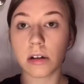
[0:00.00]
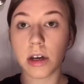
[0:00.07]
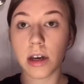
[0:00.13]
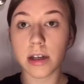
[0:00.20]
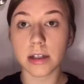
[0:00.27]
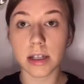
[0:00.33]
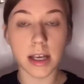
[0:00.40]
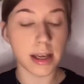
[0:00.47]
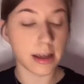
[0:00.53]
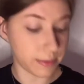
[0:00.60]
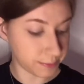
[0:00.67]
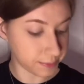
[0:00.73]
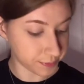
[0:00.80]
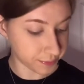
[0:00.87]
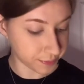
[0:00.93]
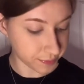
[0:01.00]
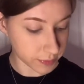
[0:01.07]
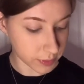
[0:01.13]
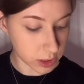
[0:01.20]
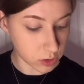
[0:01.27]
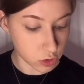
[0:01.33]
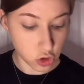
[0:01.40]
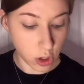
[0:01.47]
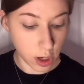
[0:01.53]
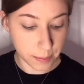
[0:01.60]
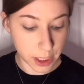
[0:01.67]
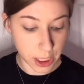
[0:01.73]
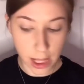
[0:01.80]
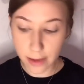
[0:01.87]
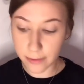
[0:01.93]
crazy,
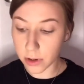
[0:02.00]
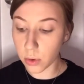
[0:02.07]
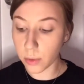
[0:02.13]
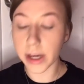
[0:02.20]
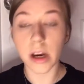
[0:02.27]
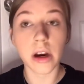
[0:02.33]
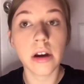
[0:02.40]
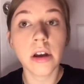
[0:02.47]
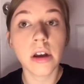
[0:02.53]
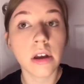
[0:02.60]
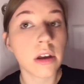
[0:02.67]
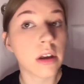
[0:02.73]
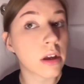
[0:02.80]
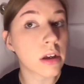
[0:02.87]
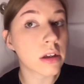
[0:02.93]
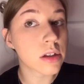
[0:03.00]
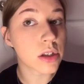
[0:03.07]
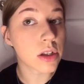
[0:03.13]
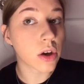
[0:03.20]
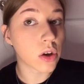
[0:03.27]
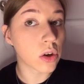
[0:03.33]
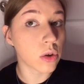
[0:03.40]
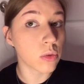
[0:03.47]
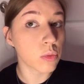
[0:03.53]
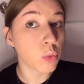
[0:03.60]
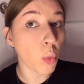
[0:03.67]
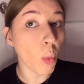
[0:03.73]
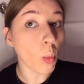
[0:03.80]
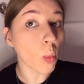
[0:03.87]
dropping everywhere. So